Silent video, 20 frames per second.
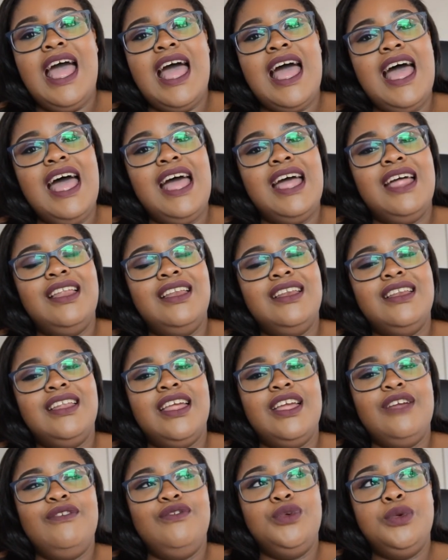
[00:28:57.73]
And
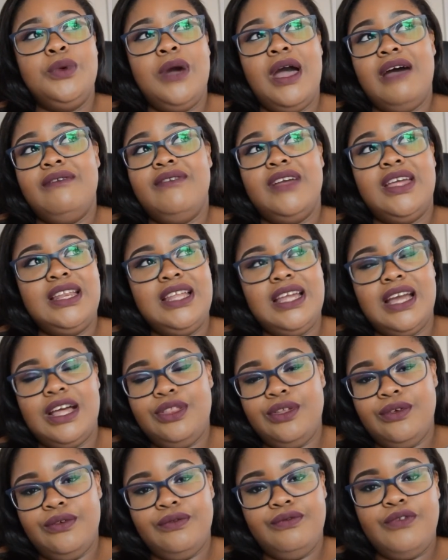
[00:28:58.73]
if you have any
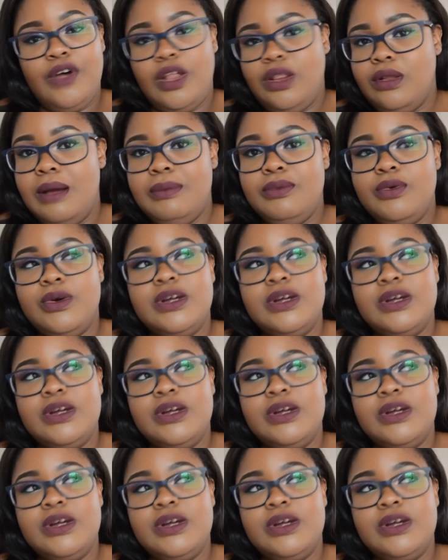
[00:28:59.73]
other follow-up